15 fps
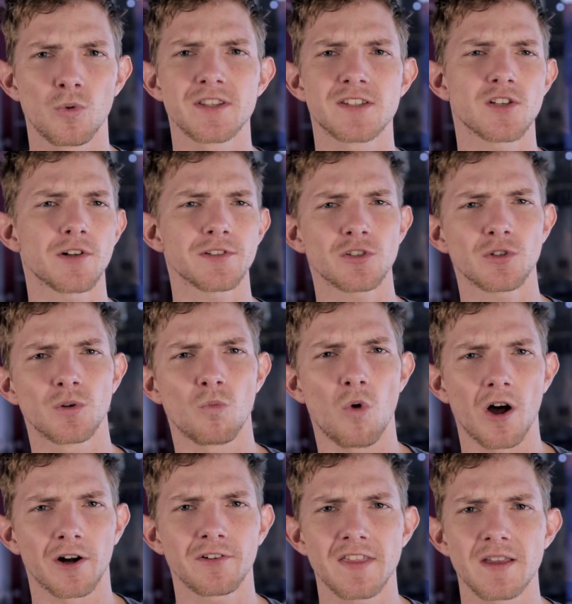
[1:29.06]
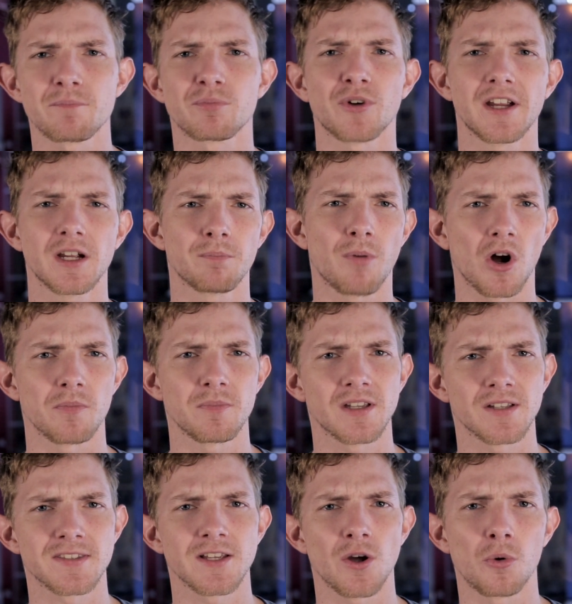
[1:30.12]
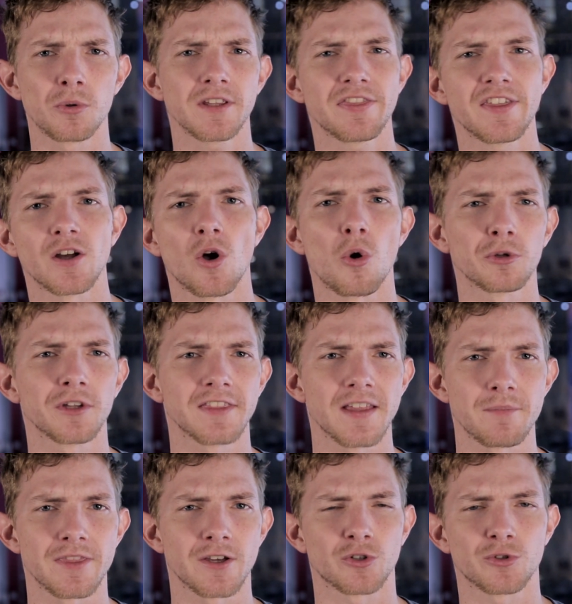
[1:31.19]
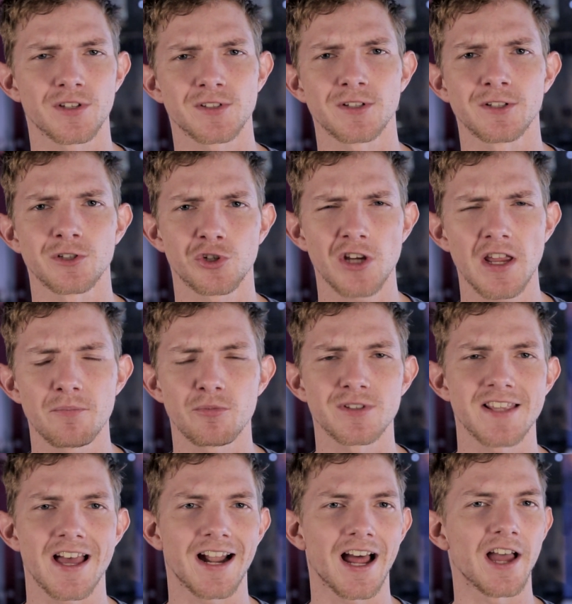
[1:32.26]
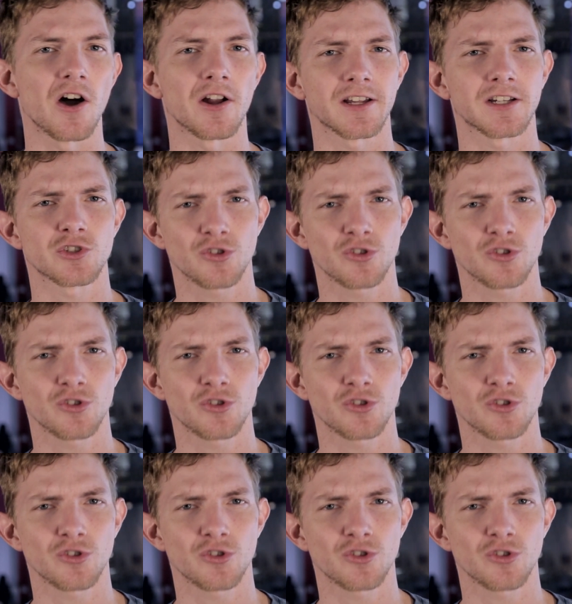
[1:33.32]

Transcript: When salts are in water, they break apart because the only thing holding them in their crystalline shape was that ionic